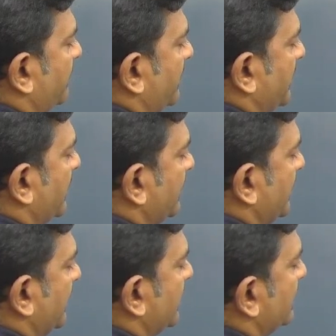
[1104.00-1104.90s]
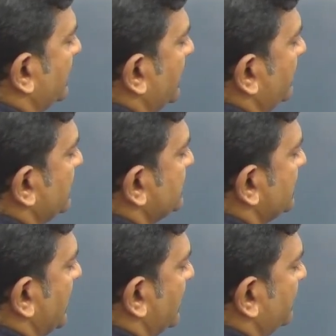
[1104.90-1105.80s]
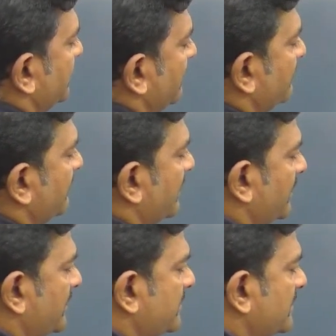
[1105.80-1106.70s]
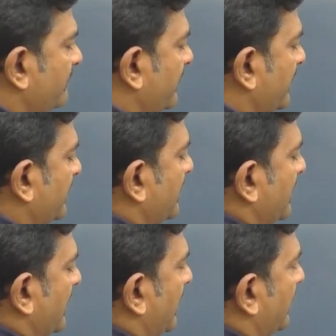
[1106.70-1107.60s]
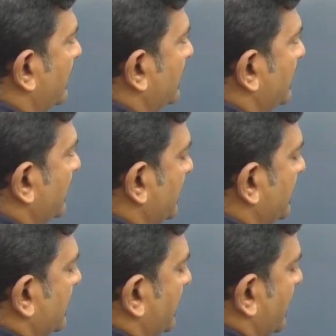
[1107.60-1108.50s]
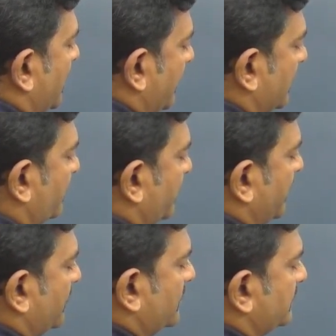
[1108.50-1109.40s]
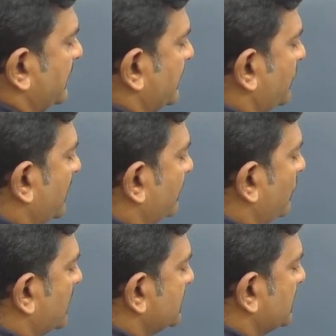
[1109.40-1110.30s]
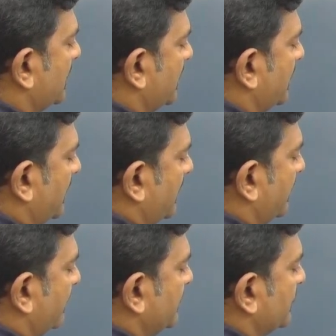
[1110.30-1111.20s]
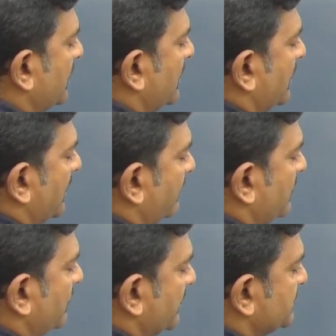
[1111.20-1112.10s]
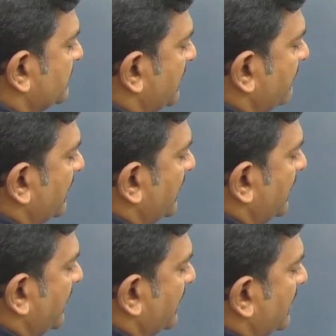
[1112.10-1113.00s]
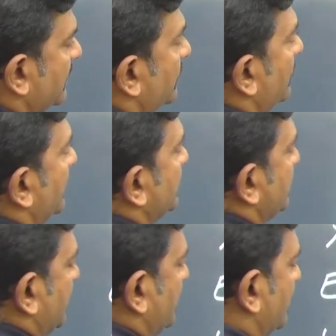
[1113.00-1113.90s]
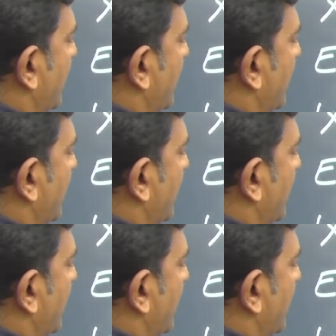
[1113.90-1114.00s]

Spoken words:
I am taking E. E means randomly what we can take here 5 and T. T already replied no. Then you can focus on W. W means what we can take 23.